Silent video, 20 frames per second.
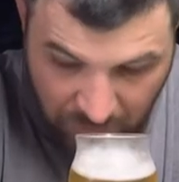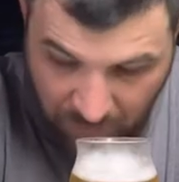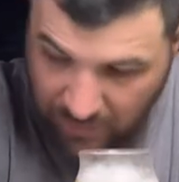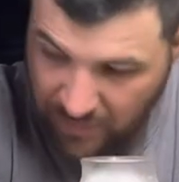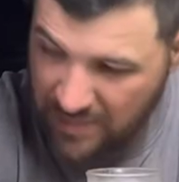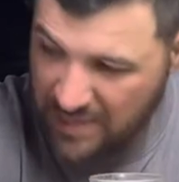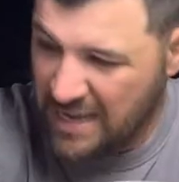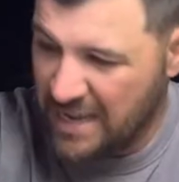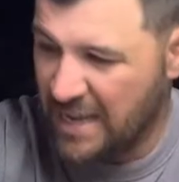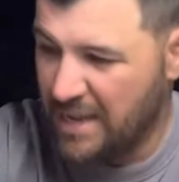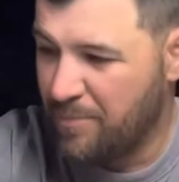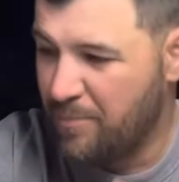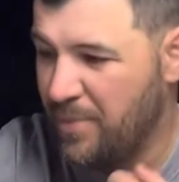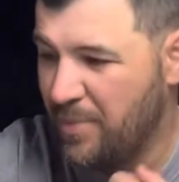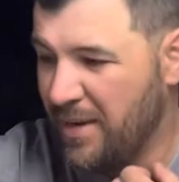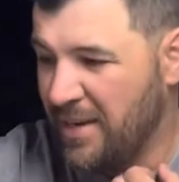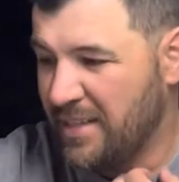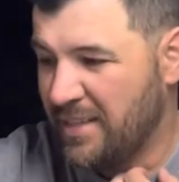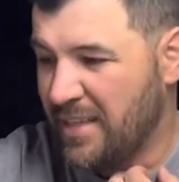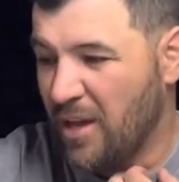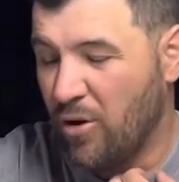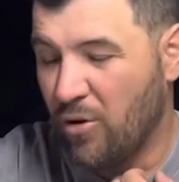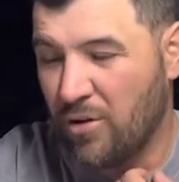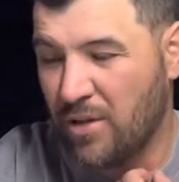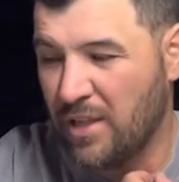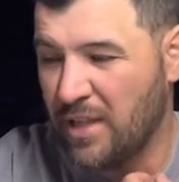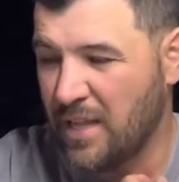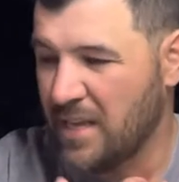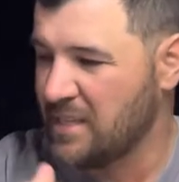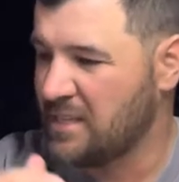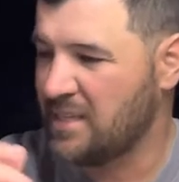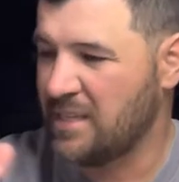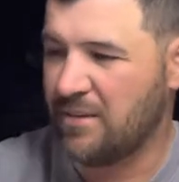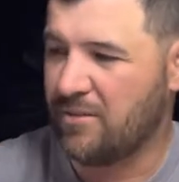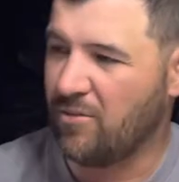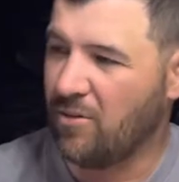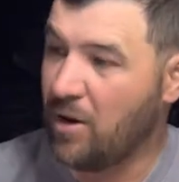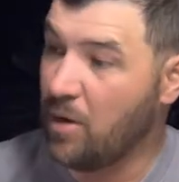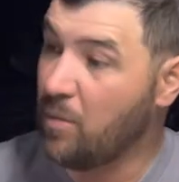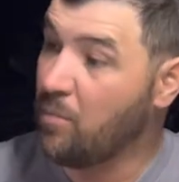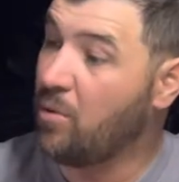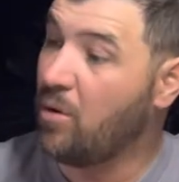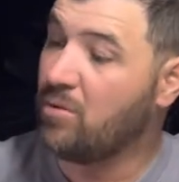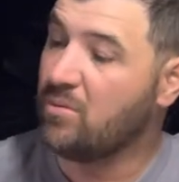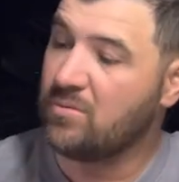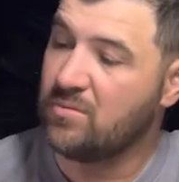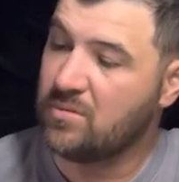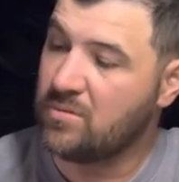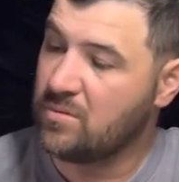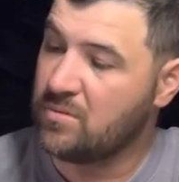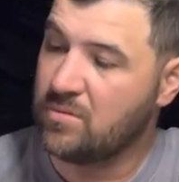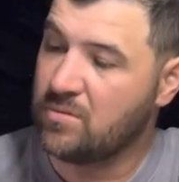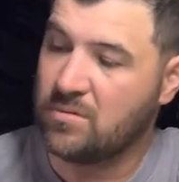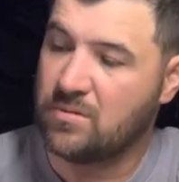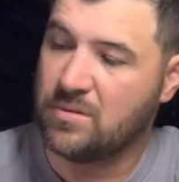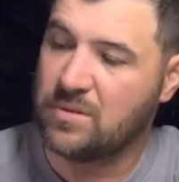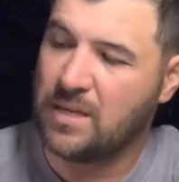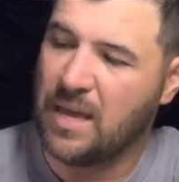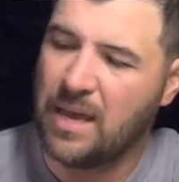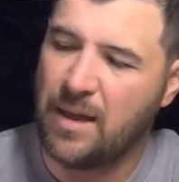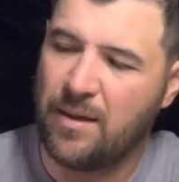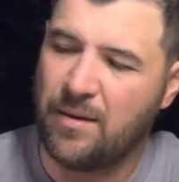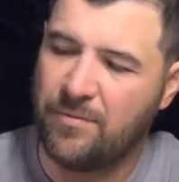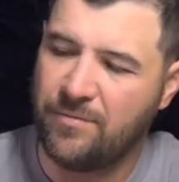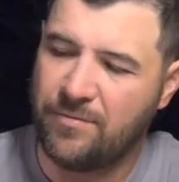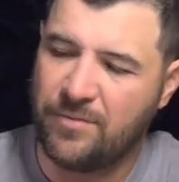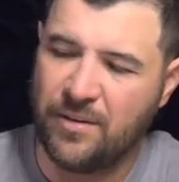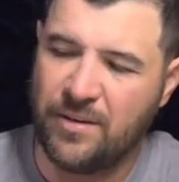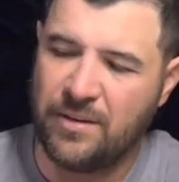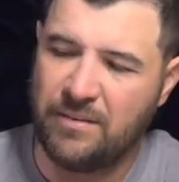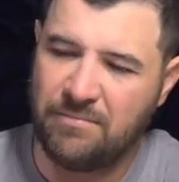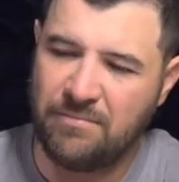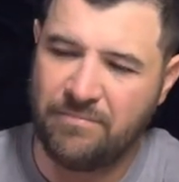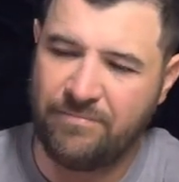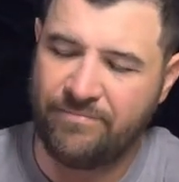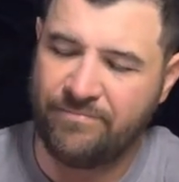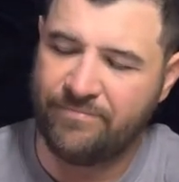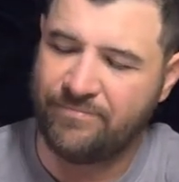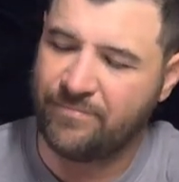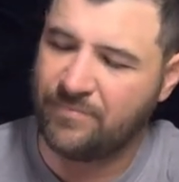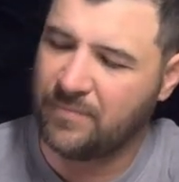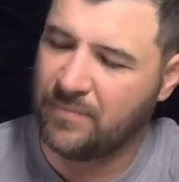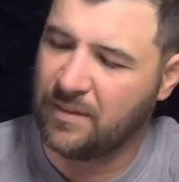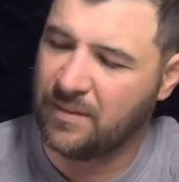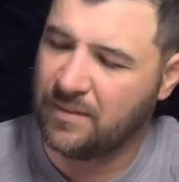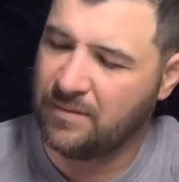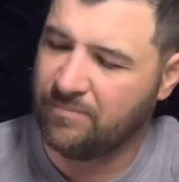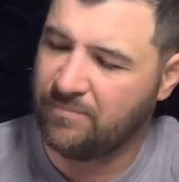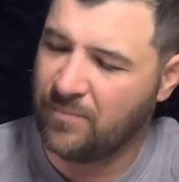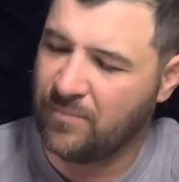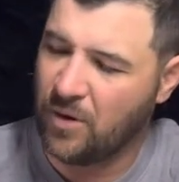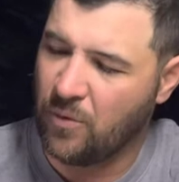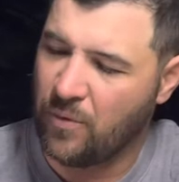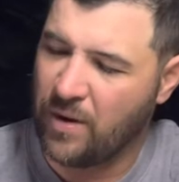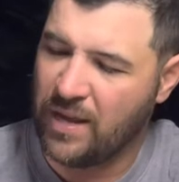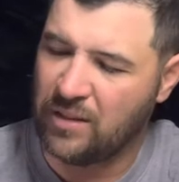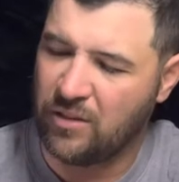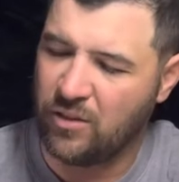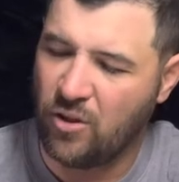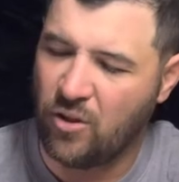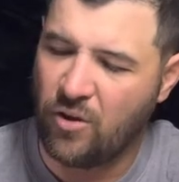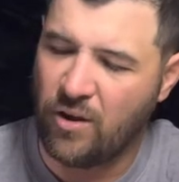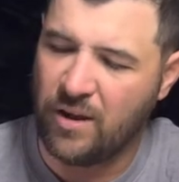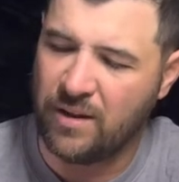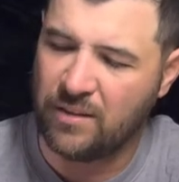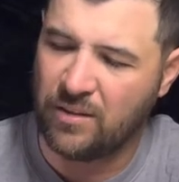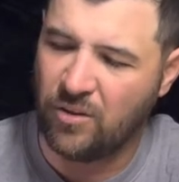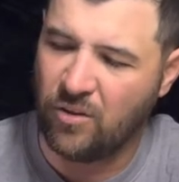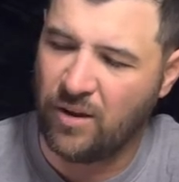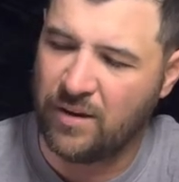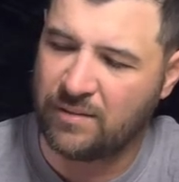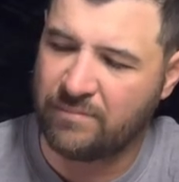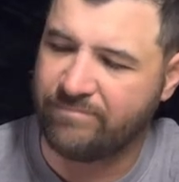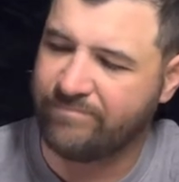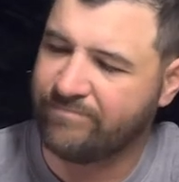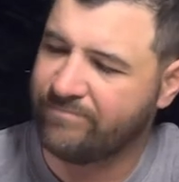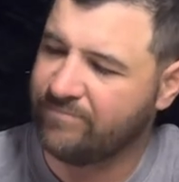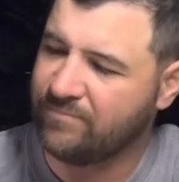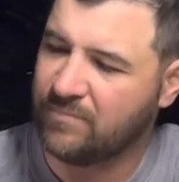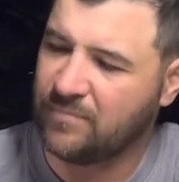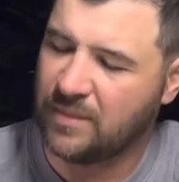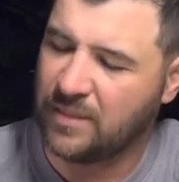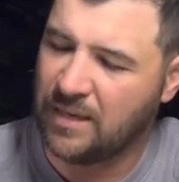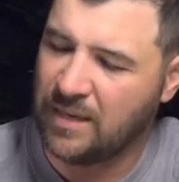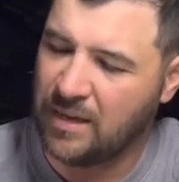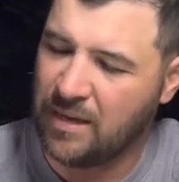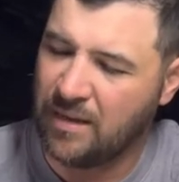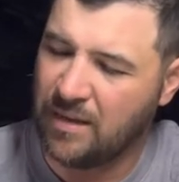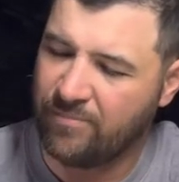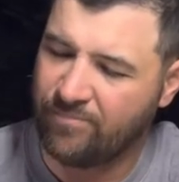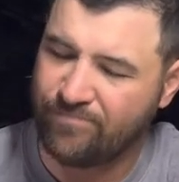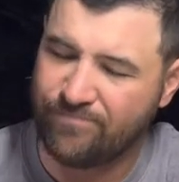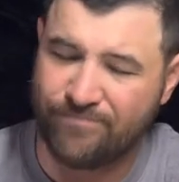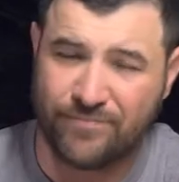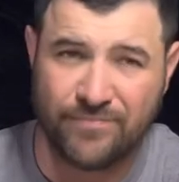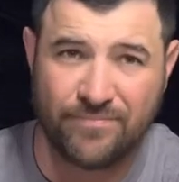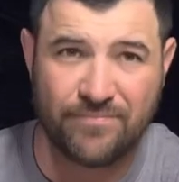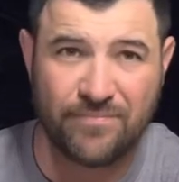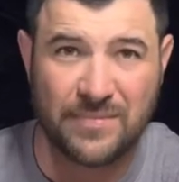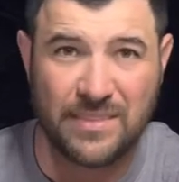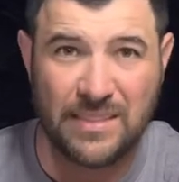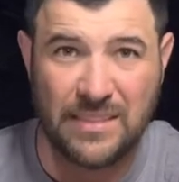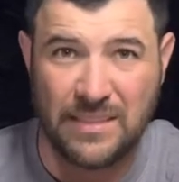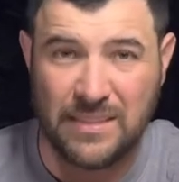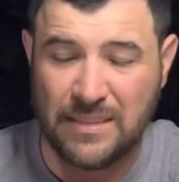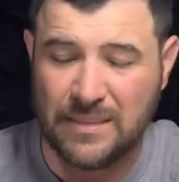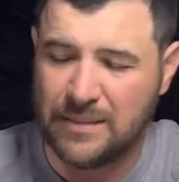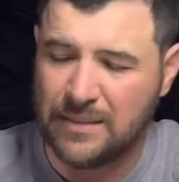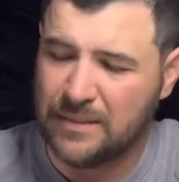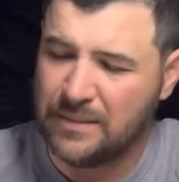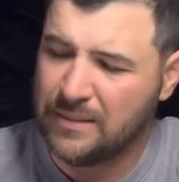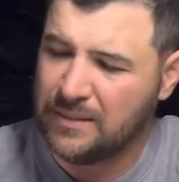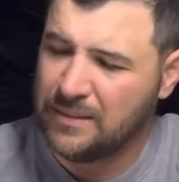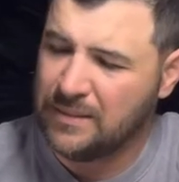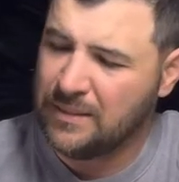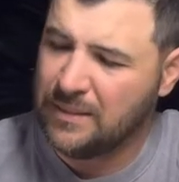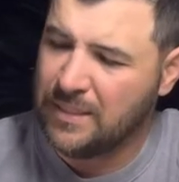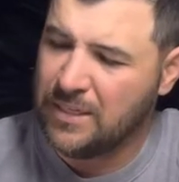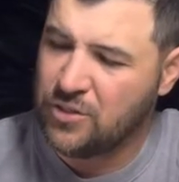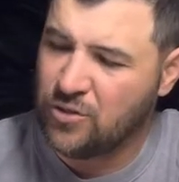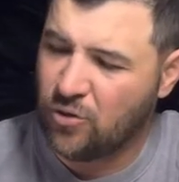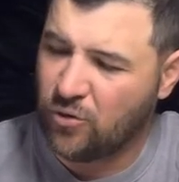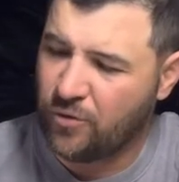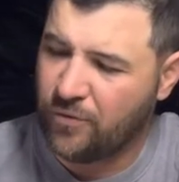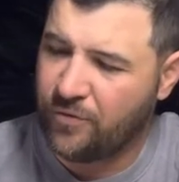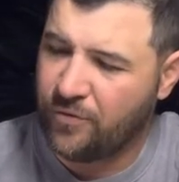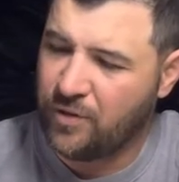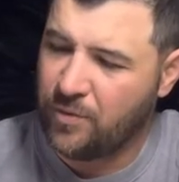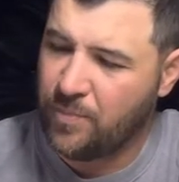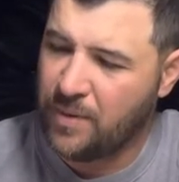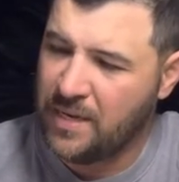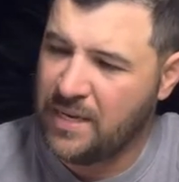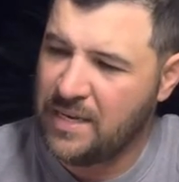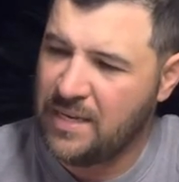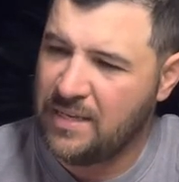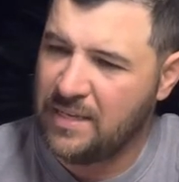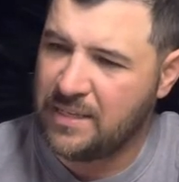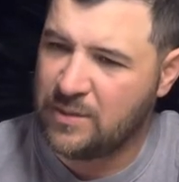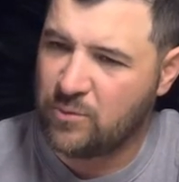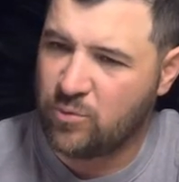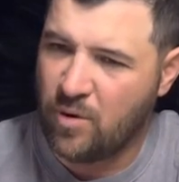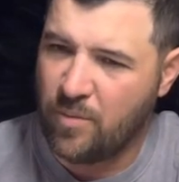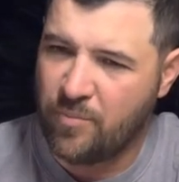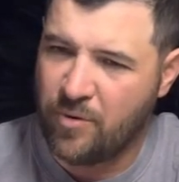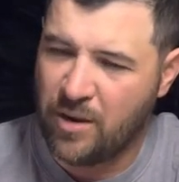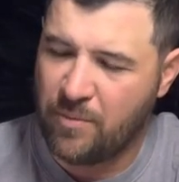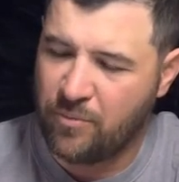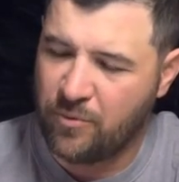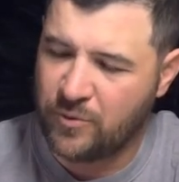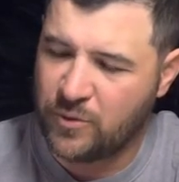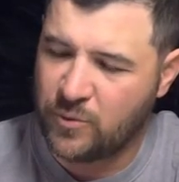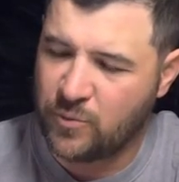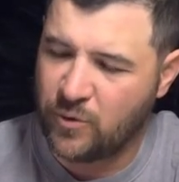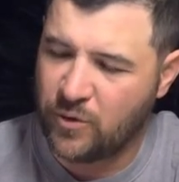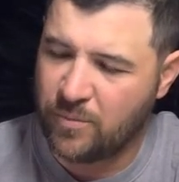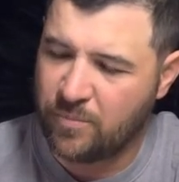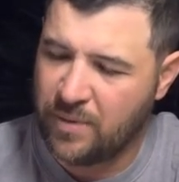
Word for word: Uh, being the old classic, green bottles um, for around the light. Light um, is not good for the beer, that's why brown bottles work